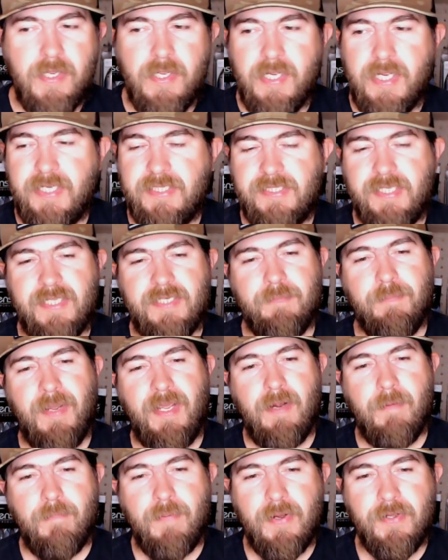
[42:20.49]
is they
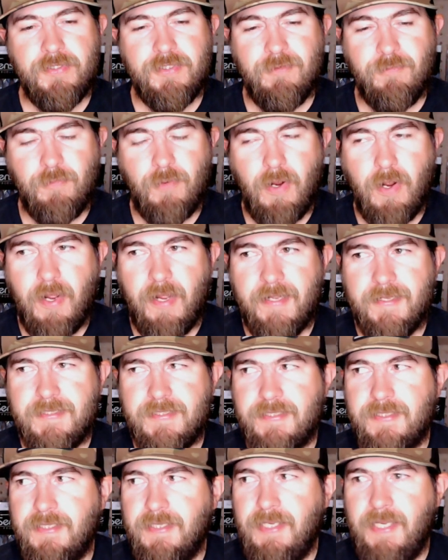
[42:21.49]
made a bunch of
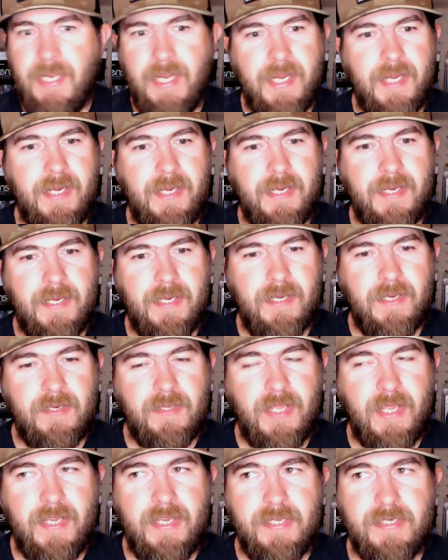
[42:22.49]
rods and
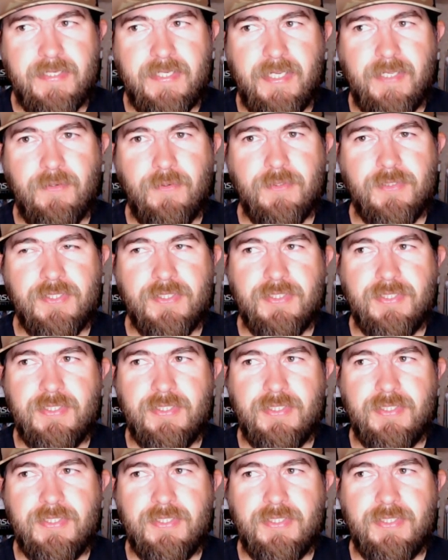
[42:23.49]
they hit dealers and